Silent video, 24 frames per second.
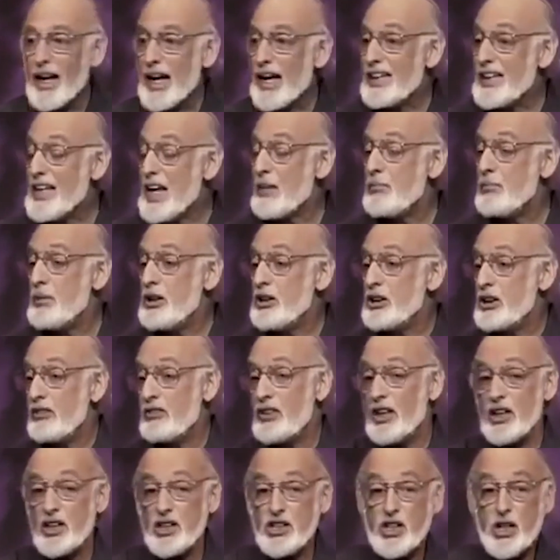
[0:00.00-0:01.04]
And that means
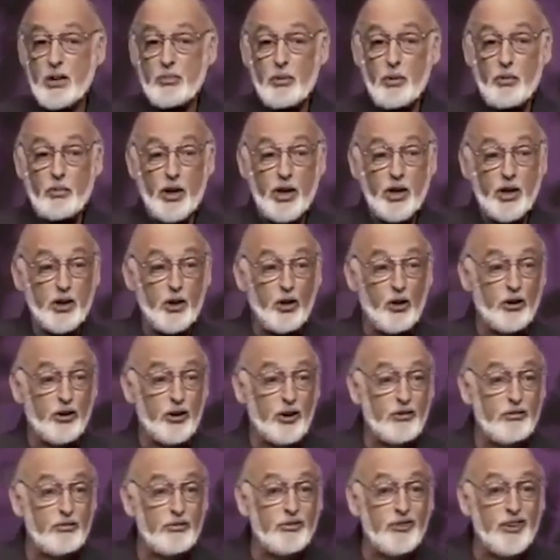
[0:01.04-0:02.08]
I've got a chip on my
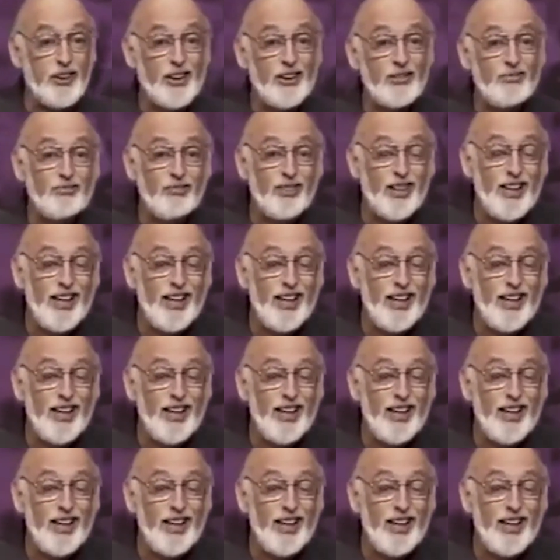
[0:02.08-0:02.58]
shoulder, right?